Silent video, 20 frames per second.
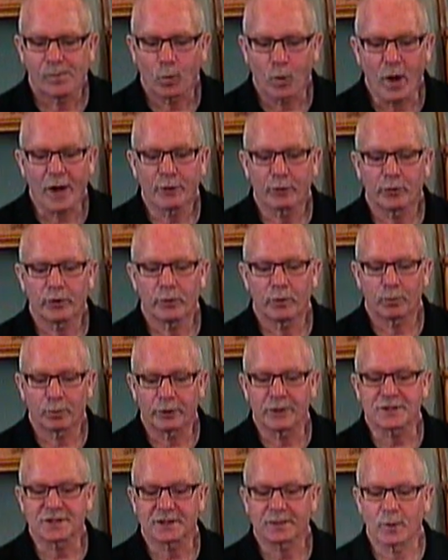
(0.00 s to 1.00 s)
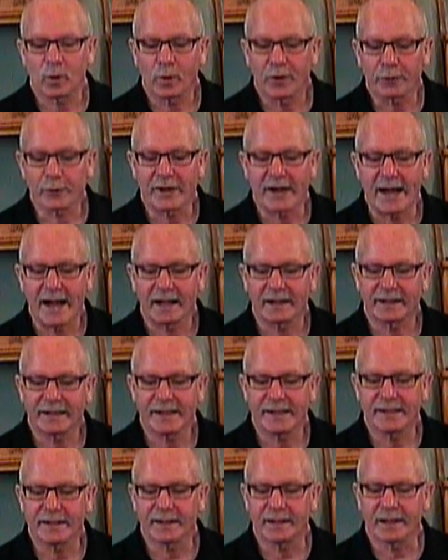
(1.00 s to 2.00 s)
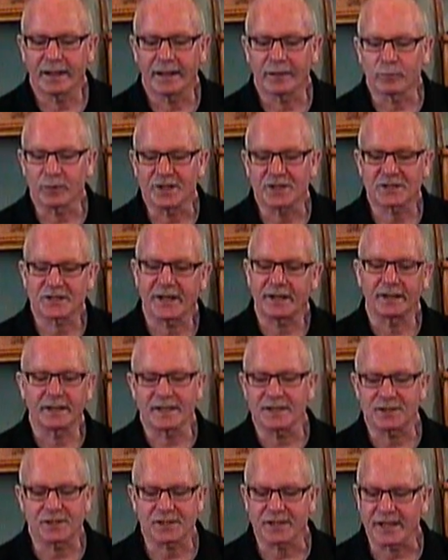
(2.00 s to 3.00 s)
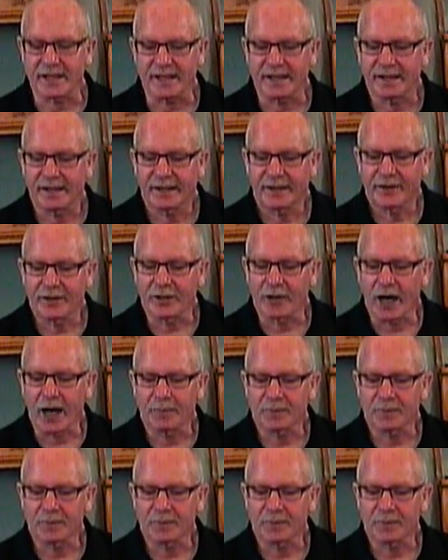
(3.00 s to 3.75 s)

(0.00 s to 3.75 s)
One principle, one reality, and we suddenly see the